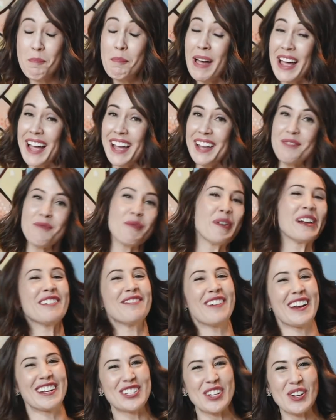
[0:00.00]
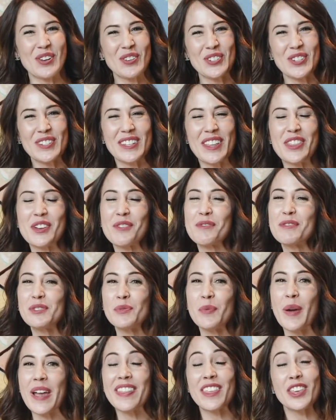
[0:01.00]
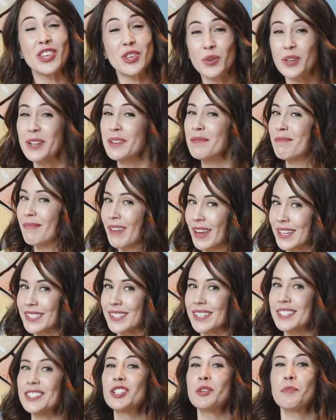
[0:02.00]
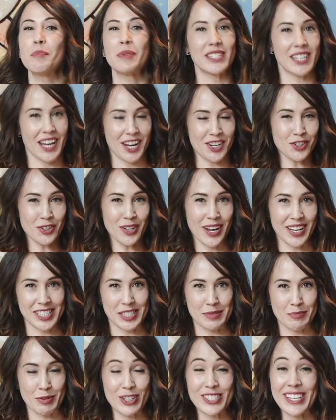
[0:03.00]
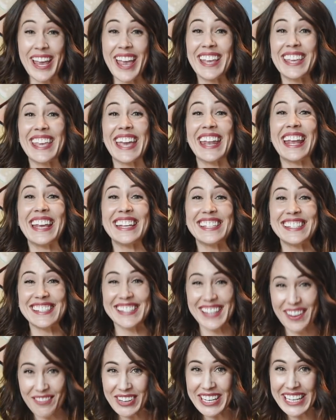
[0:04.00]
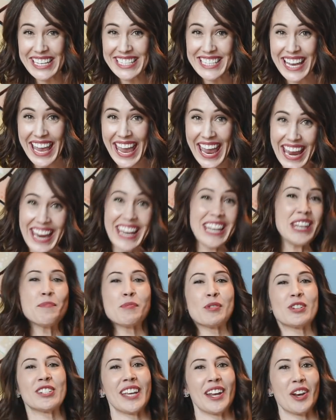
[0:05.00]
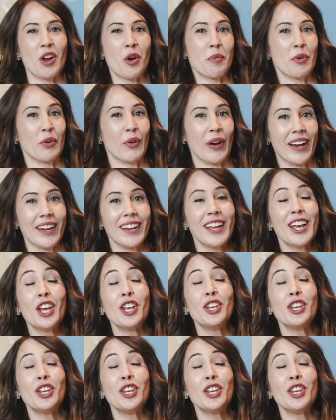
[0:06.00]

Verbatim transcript: But what if I told you that there was a way that you could message potential customers and get a 70 to 80% open rate?